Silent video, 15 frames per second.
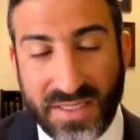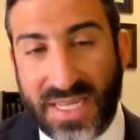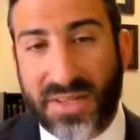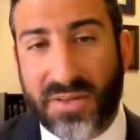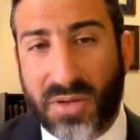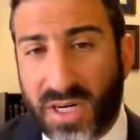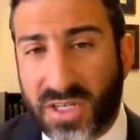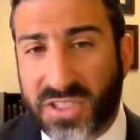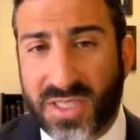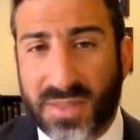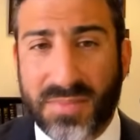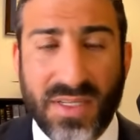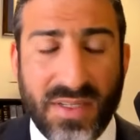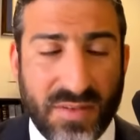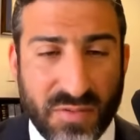Now, there are
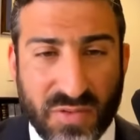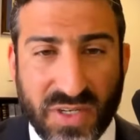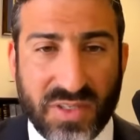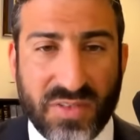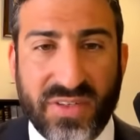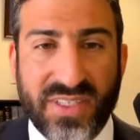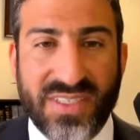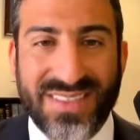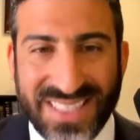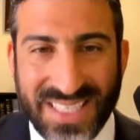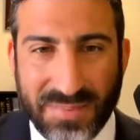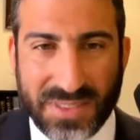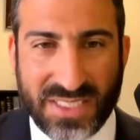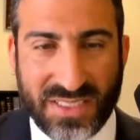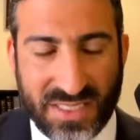some very very
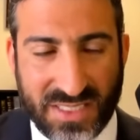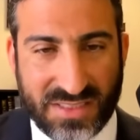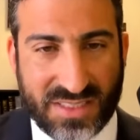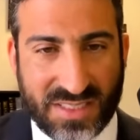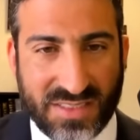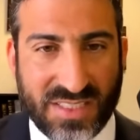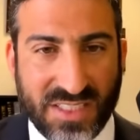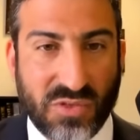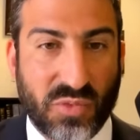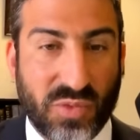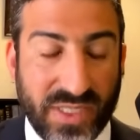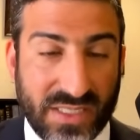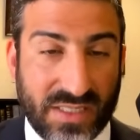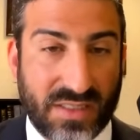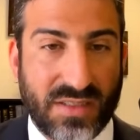limited instances
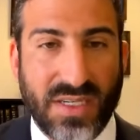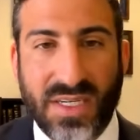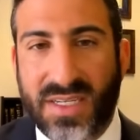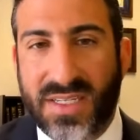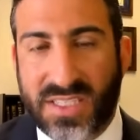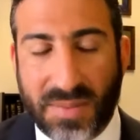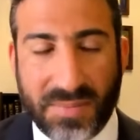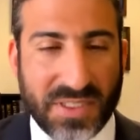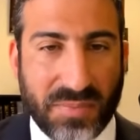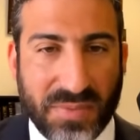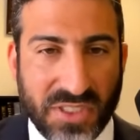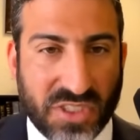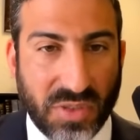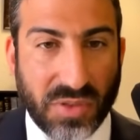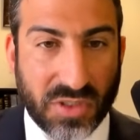where something can
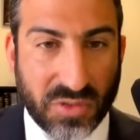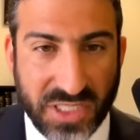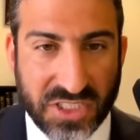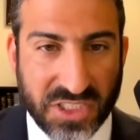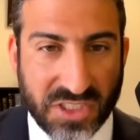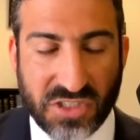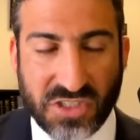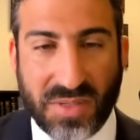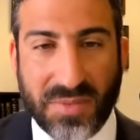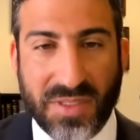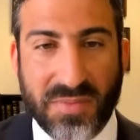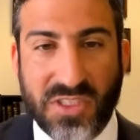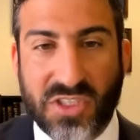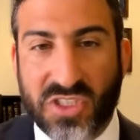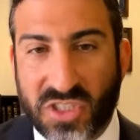be so egregious or something
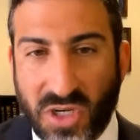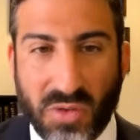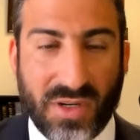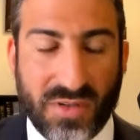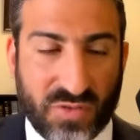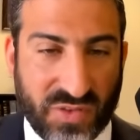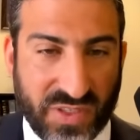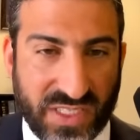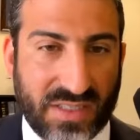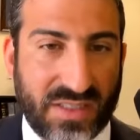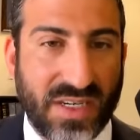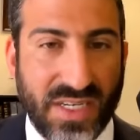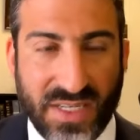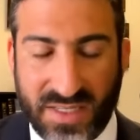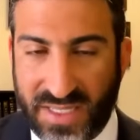can be so
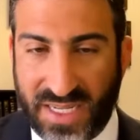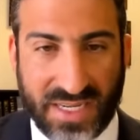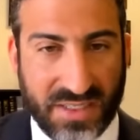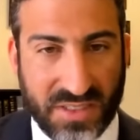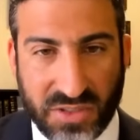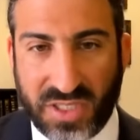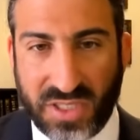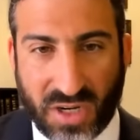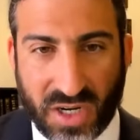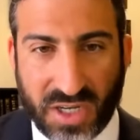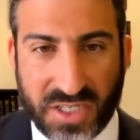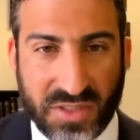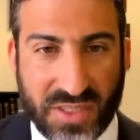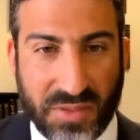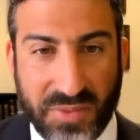unfair that you can
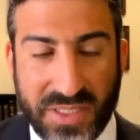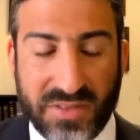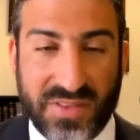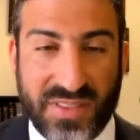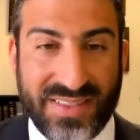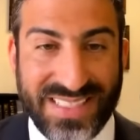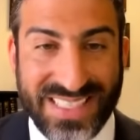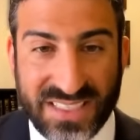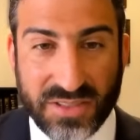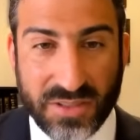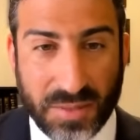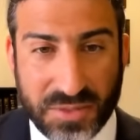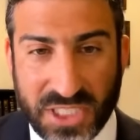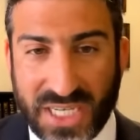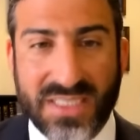argue that we don't even need to
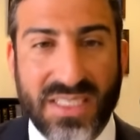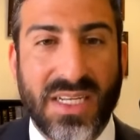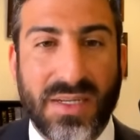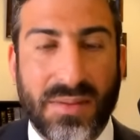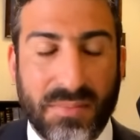object.